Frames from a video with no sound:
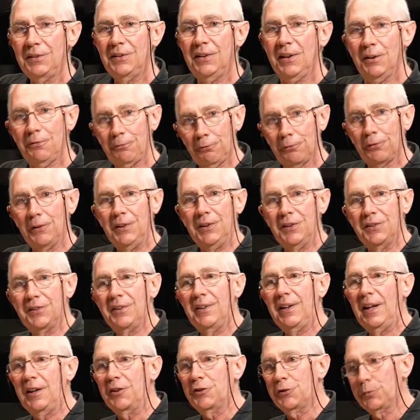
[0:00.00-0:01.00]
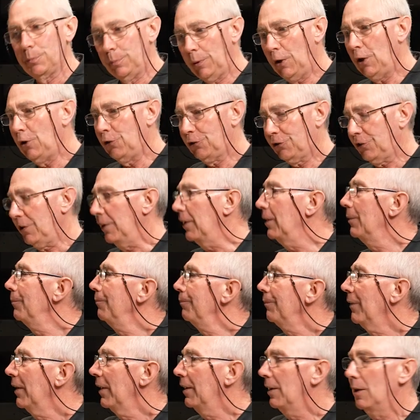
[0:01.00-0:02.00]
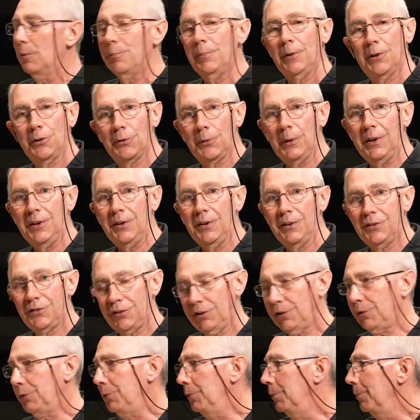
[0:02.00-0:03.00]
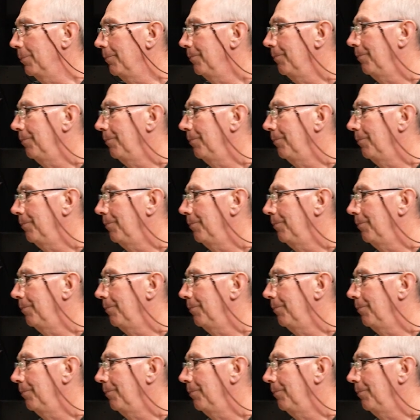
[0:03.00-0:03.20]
difference in exposure uh, between the two.